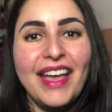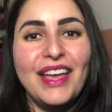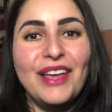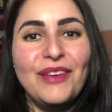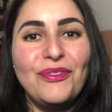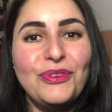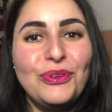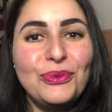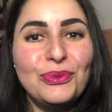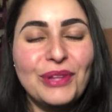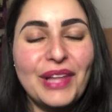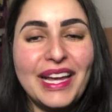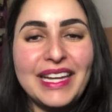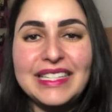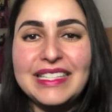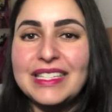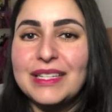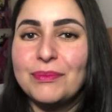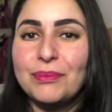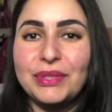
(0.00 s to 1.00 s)
If you
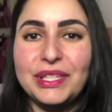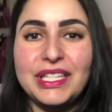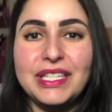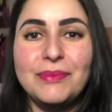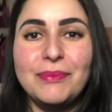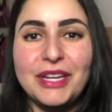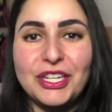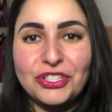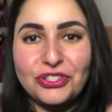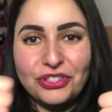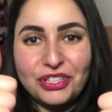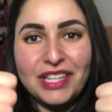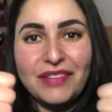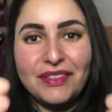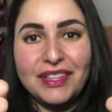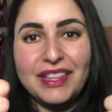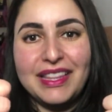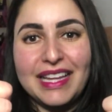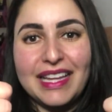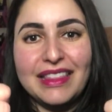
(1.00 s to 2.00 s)
liked it, please make sure to give
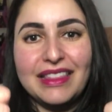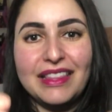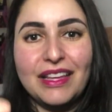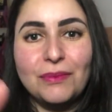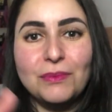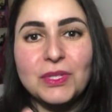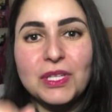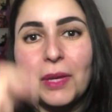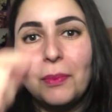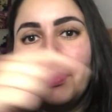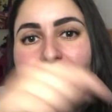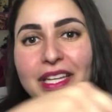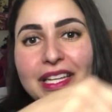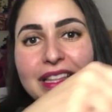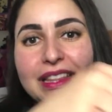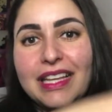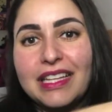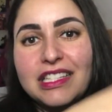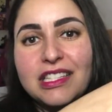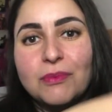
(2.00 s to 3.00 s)
it that thumbs up and
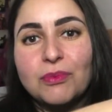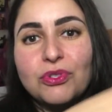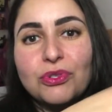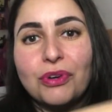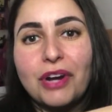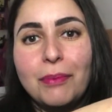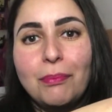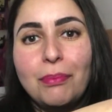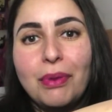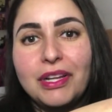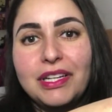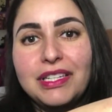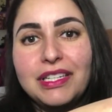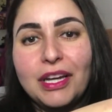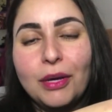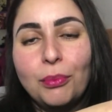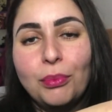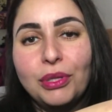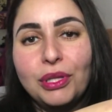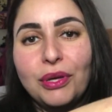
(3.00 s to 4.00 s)
hit that subscribe button
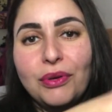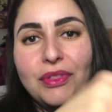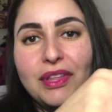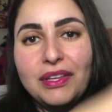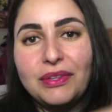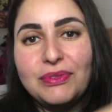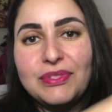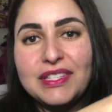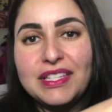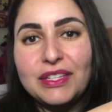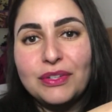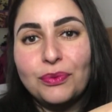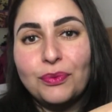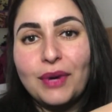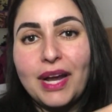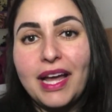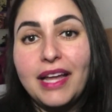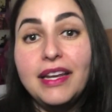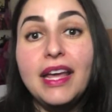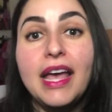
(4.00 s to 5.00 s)
down below that you see in
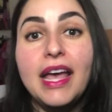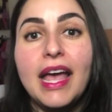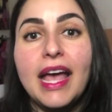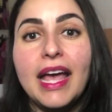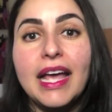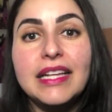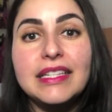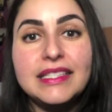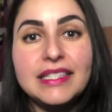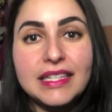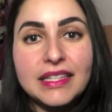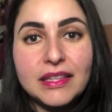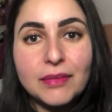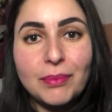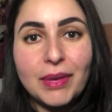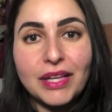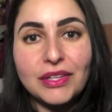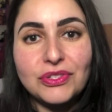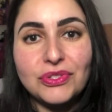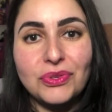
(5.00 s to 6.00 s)
red, and ding the
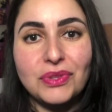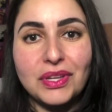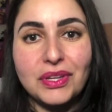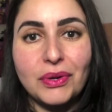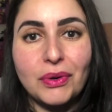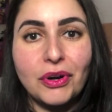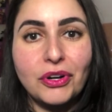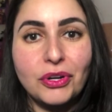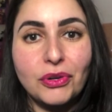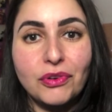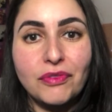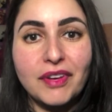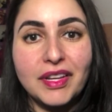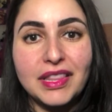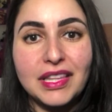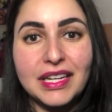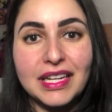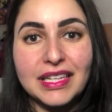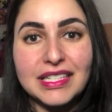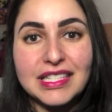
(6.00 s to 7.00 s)
bell so that you are
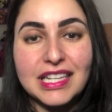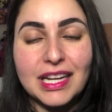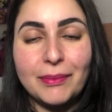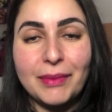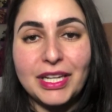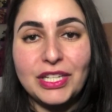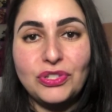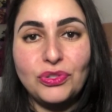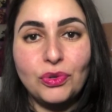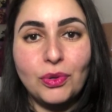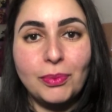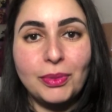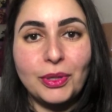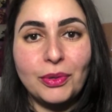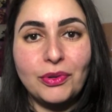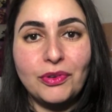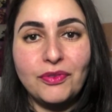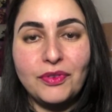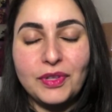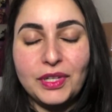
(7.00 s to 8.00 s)
notified the next time I do
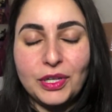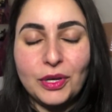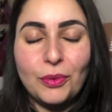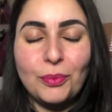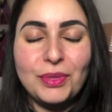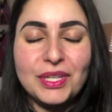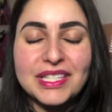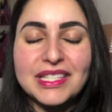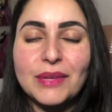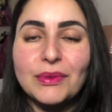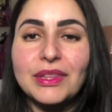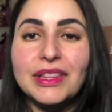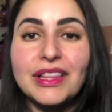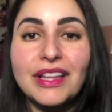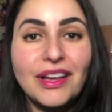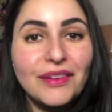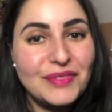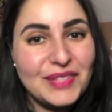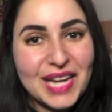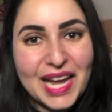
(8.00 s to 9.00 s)
upload a video, because I would
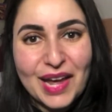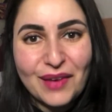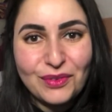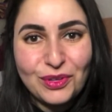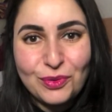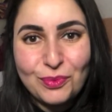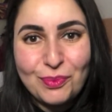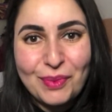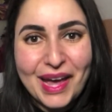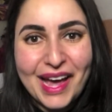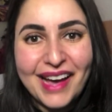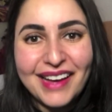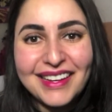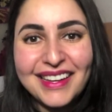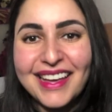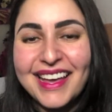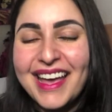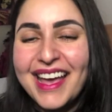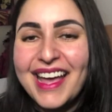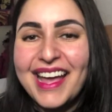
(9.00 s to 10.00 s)
love to have you
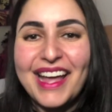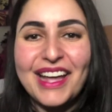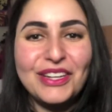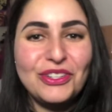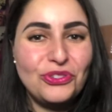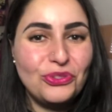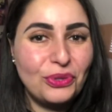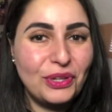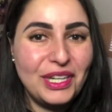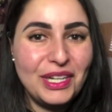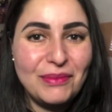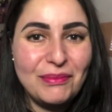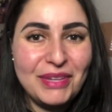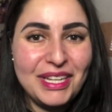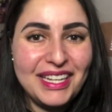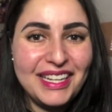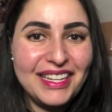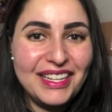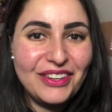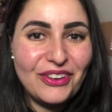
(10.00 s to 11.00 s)
back and joining
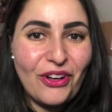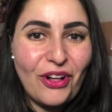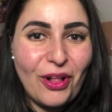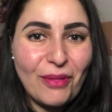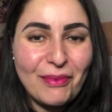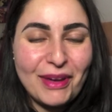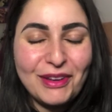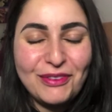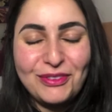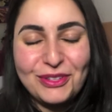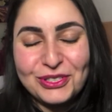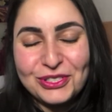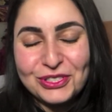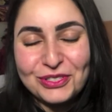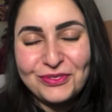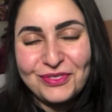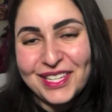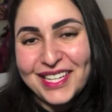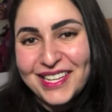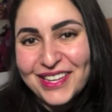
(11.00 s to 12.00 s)
me in all my
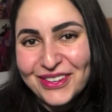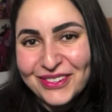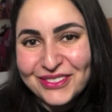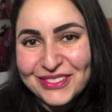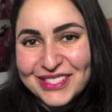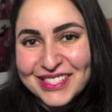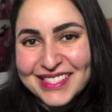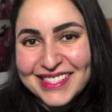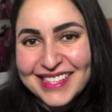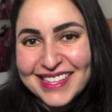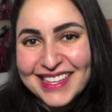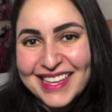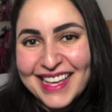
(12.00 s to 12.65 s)
future videos.